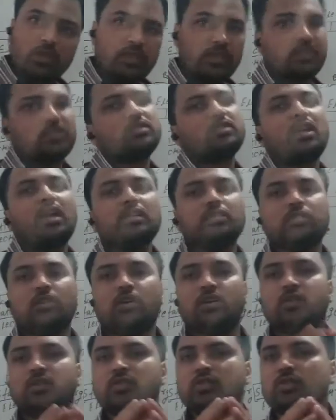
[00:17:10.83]
rest charge
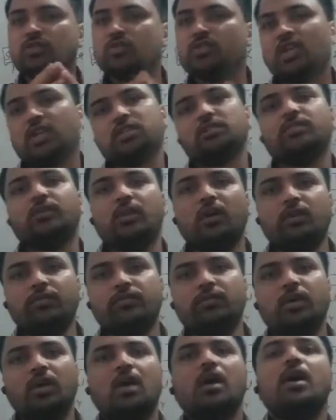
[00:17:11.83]
or due to transfer
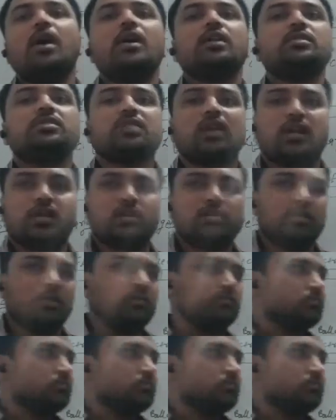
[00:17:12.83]
of charge.